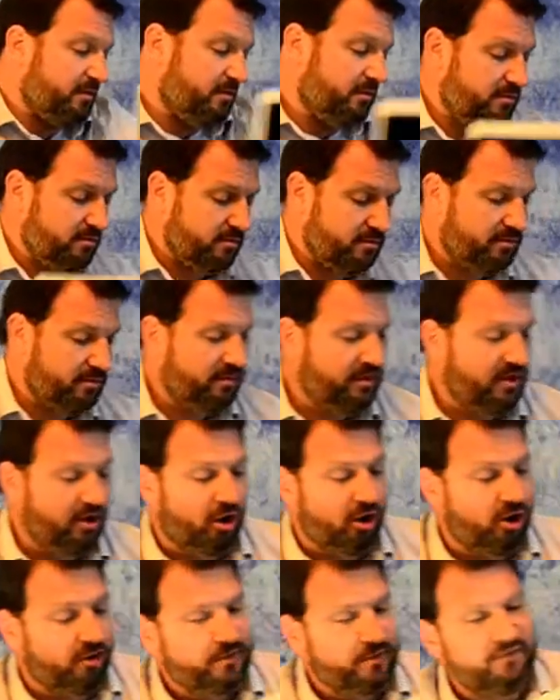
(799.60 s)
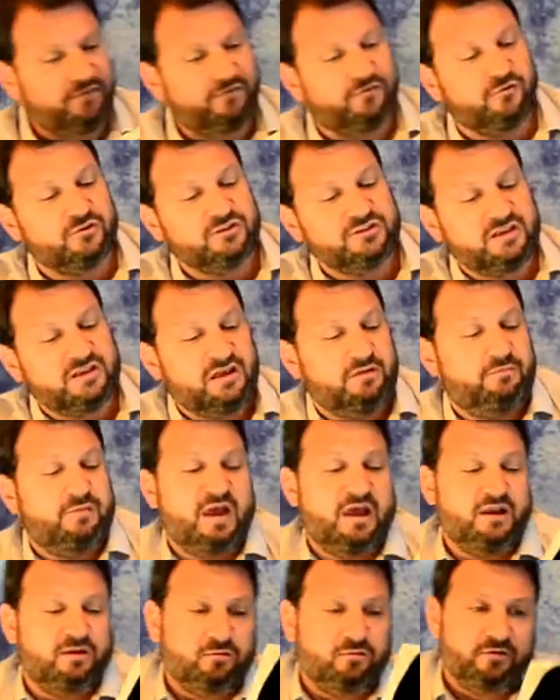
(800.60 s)
the Army First Aid
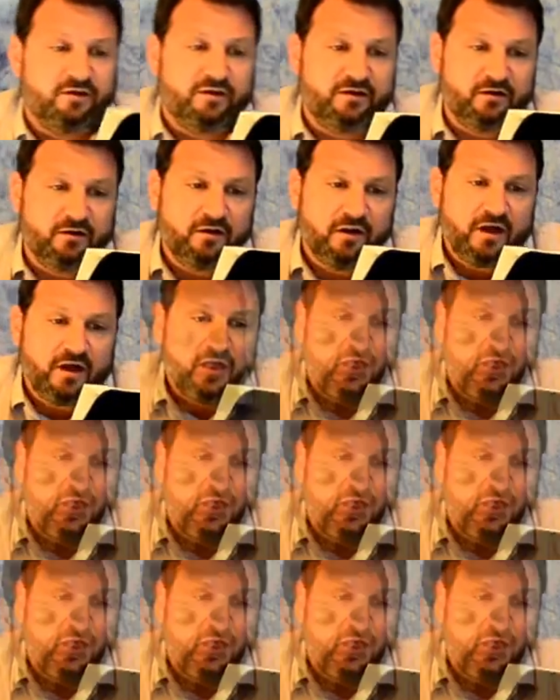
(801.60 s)
Manual here.